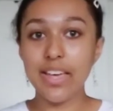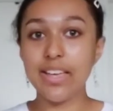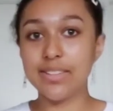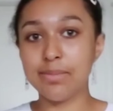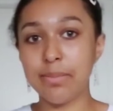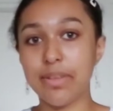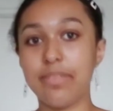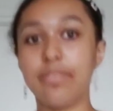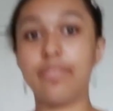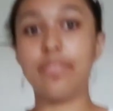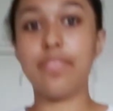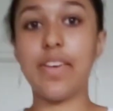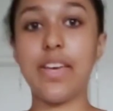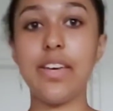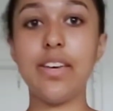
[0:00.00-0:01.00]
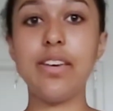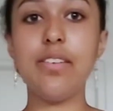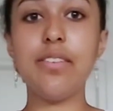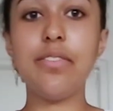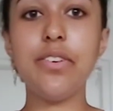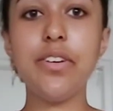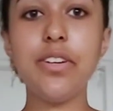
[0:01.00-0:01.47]
is my
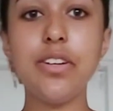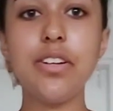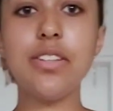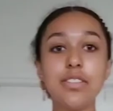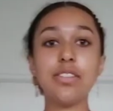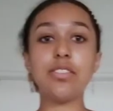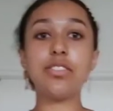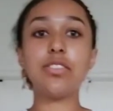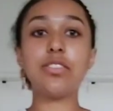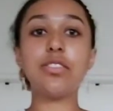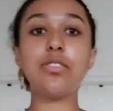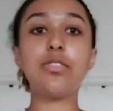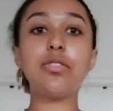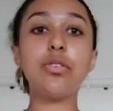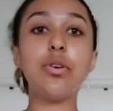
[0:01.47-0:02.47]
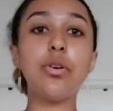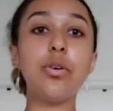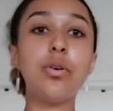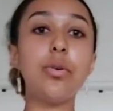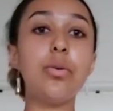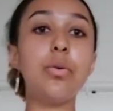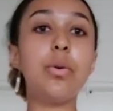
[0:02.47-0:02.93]
favourite because it's just
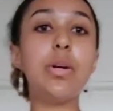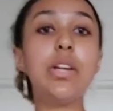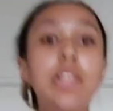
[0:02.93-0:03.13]
so